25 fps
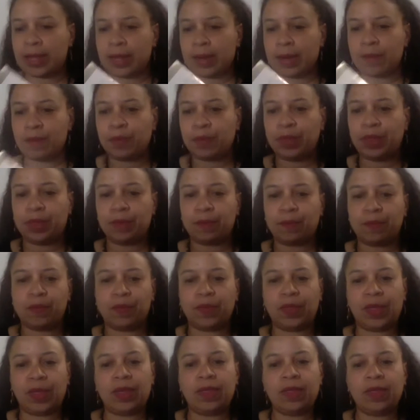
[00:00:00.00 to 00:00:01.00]
I didn't put the
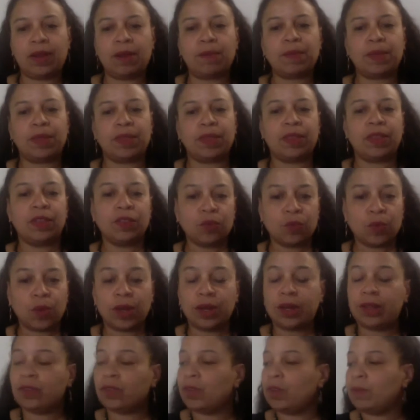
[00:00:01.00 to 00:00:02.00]
thing there, but this
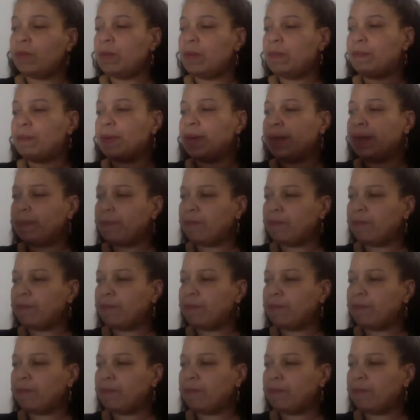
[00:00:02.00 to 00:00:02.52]
one is going to be